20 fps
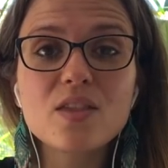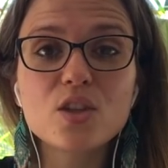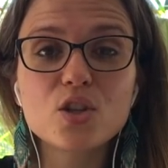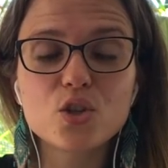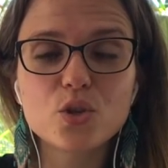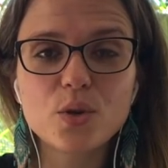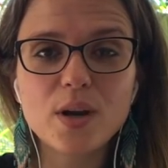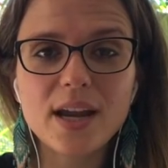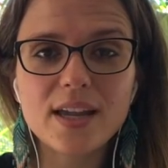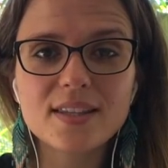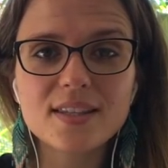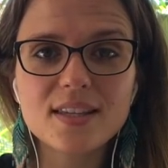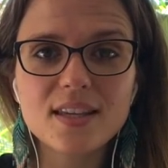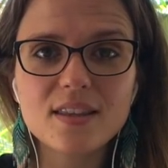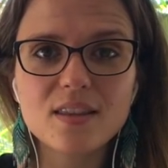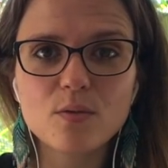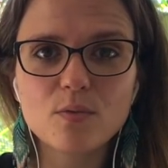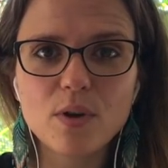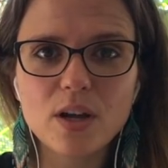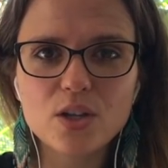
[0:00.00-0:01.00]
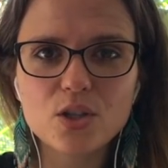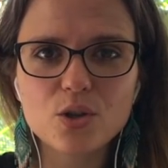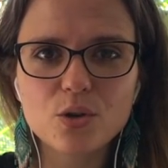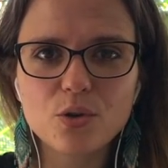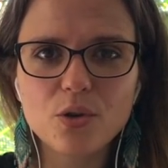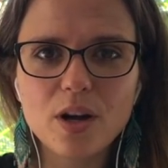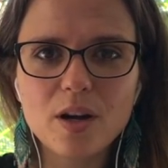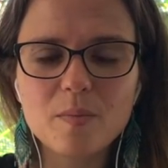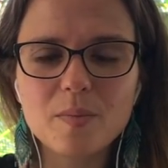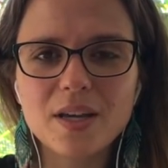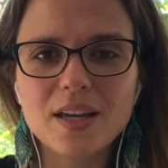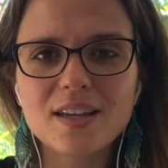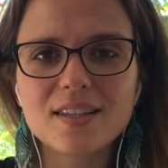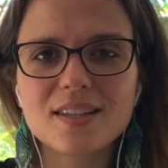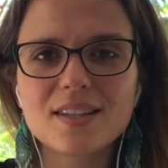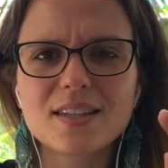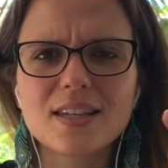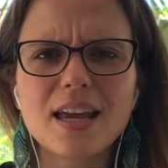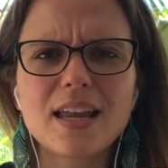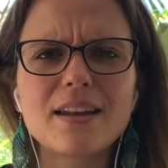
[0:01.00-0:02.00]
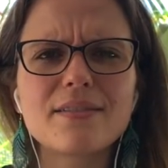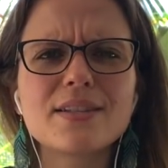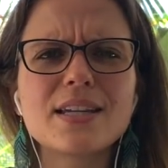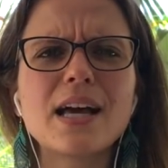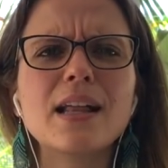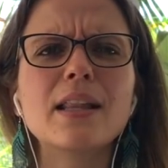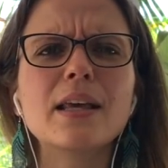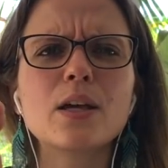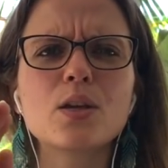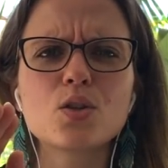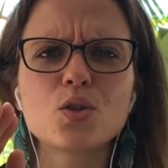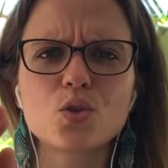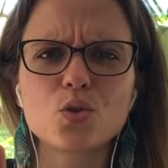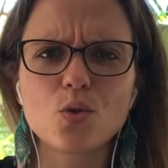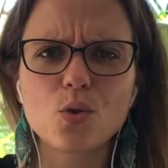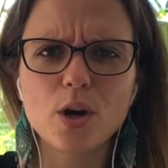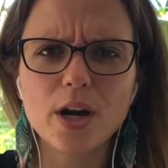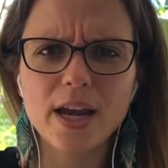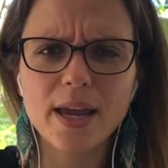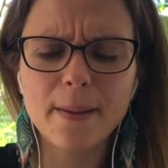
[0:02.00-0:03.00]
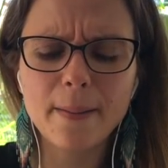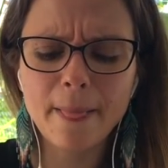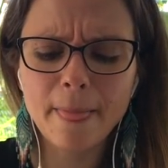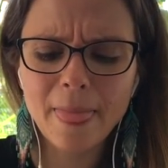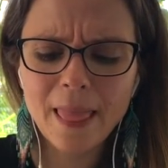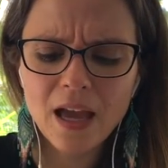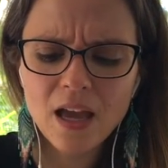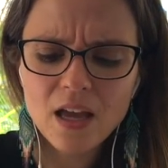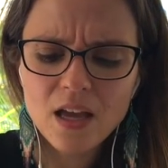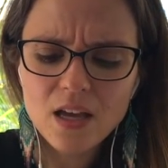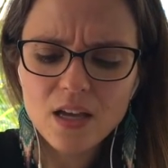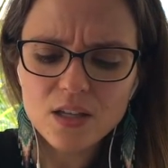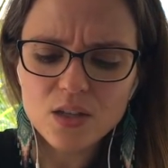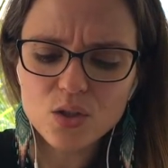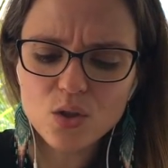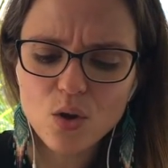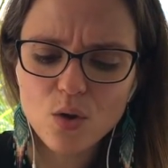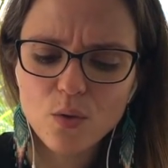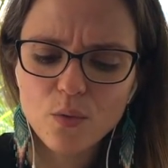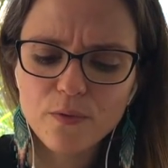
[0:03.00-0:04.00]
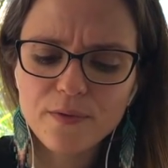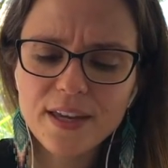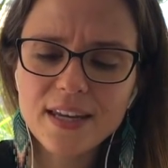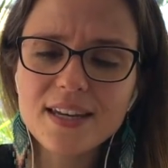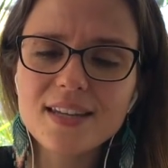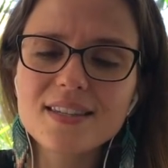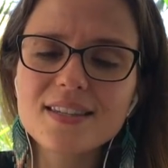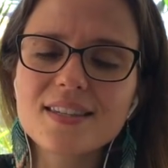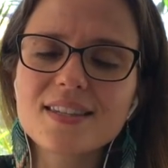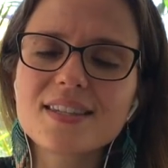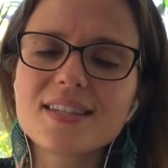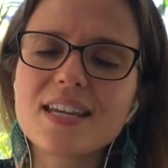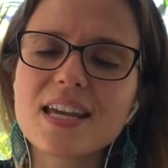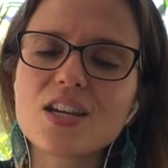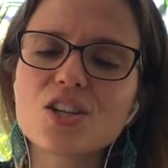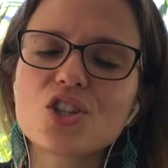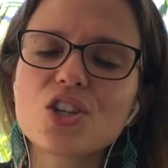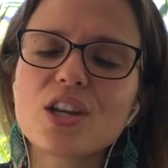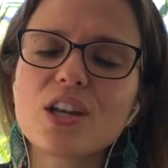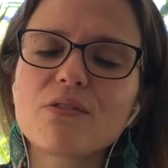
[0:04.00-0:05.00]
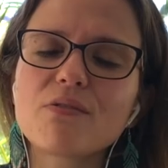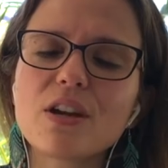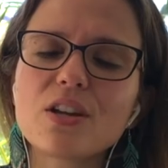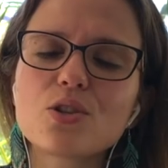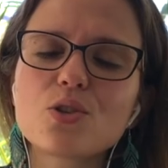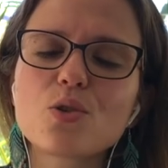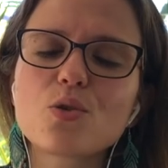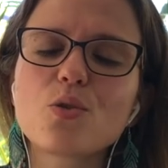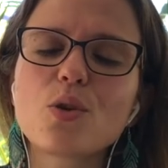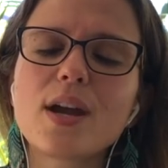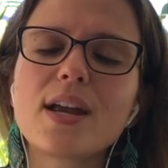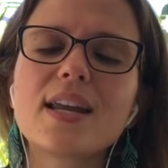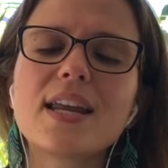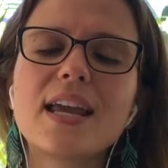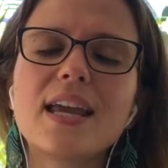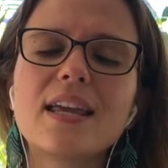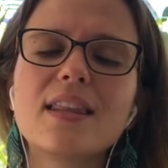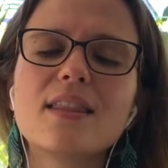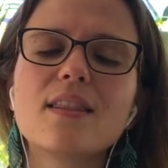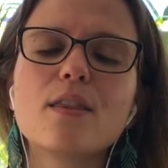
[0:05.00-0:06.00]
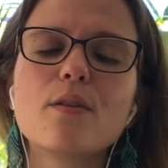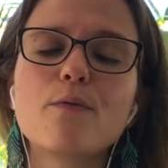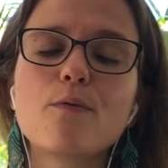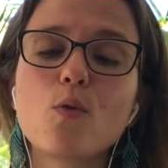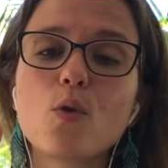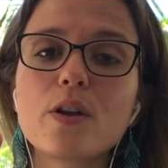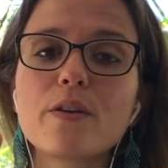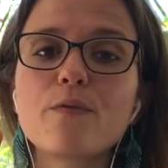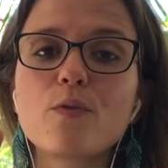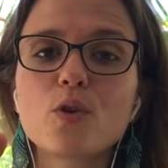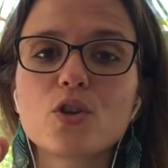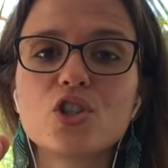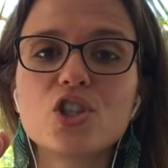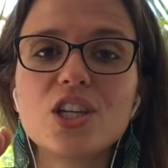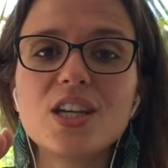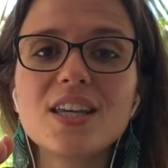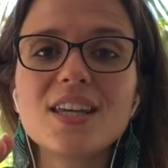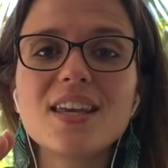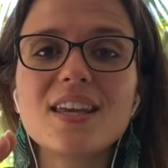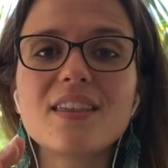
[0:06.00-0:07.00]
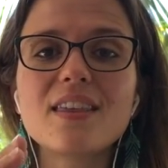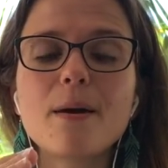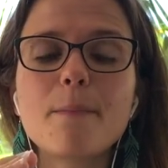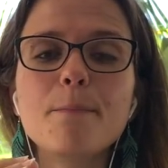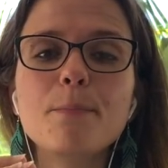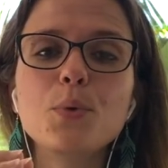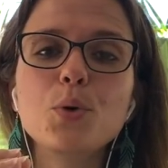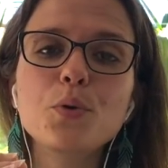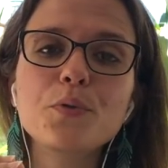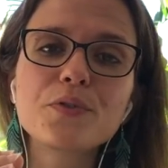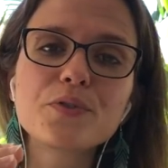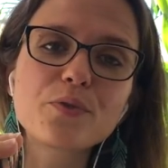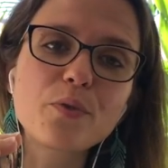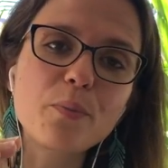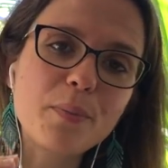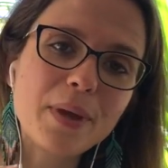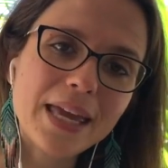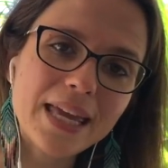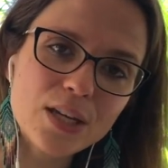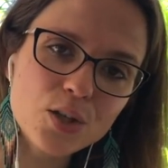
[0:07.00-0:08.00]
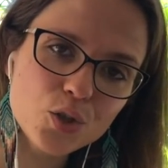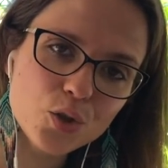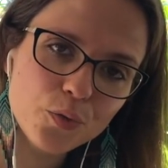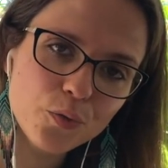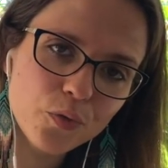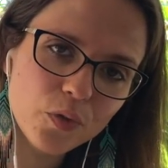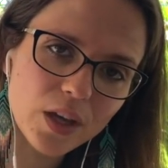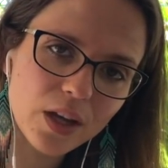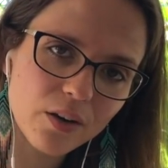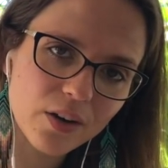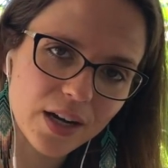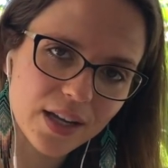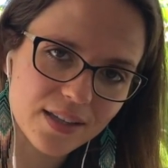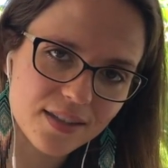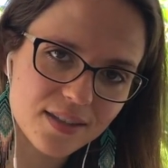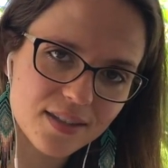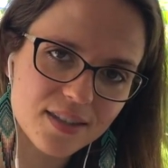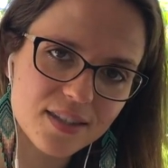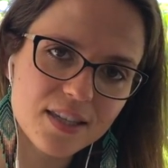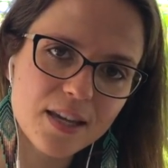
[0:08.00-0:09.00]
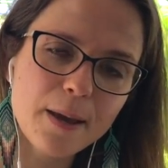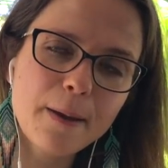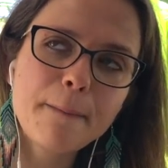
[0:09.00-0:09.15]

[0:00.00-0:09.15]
the transit, the retrograde, because it's kind of telling a story. So Venus is stationing retrograde in the 44th gene key that moves from interference